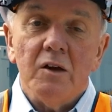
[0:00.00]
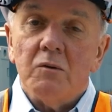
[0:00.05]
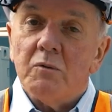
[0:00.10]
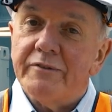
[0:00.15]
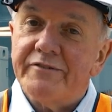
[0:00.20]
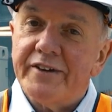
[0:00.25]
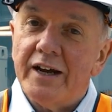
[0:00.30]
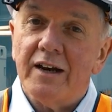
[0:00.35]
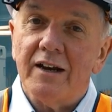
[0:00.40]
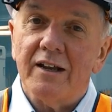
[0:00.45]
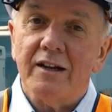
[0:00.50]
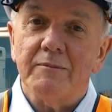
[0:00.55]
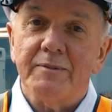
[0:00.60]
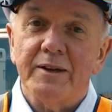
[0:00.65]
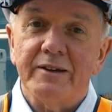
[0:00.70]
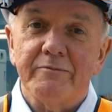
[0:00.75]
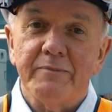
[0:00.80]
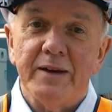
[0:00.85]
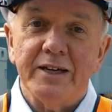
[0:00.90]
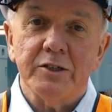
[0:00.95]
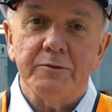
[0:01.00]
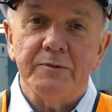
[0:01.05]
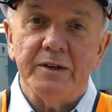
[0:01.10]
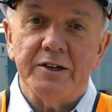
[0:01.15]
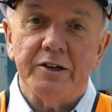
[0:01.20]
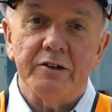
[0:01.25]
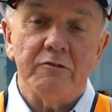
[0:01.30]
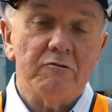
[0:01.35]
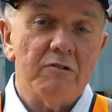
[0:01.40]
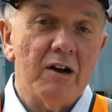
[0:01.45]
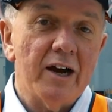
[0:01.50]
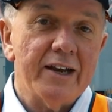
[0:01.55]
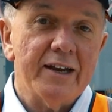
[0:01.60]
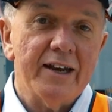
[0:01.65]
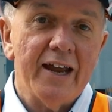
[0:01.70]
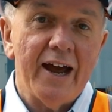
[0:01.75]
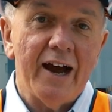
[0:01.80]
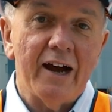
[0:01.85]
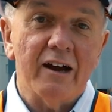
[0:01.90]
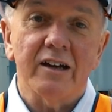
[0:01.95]
We've done a little bit of measurement and right
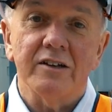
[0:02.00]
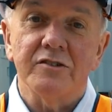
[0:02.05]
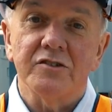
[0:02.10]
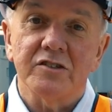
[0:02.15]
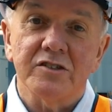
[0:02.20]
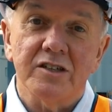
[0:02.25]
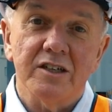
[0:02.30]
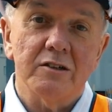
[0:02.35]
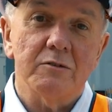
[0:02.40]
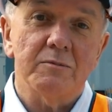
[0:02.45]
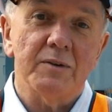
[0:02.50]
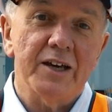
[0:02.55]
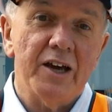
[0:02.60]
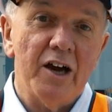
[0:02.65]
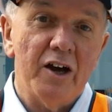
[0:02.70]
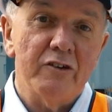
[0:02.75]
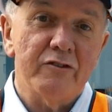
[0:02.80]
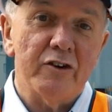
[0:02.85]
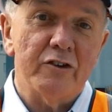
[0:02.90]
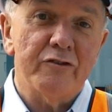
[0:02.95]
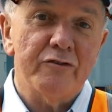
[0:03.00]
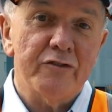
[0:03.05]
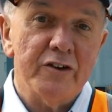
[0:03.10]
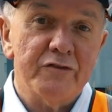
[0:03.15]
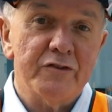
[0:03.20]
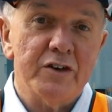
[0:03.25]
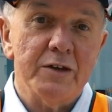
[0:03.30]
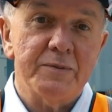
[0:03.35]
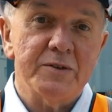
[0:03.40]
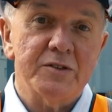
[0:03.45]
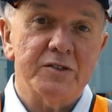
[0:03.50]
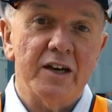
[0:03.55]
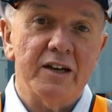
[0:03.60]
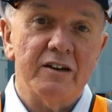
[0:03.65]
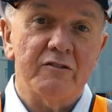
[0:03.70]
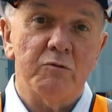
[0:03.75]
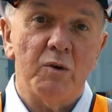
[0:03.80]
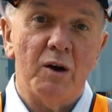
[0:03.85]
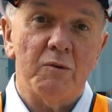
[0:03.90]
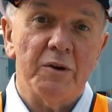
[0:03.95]
now considerably over 50%
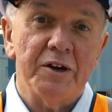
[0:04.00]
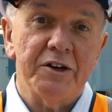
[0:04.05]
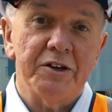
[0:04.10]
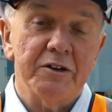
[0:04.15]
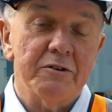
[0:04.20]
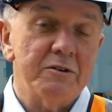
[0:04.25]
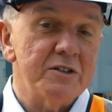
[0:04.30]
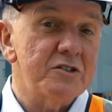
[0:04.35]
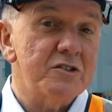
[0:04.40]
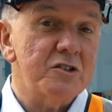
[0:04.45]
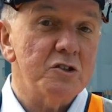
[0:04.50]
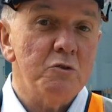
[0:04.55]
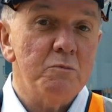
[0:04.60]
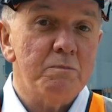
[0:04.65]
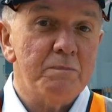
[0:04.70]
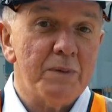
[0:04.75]
of what we do is still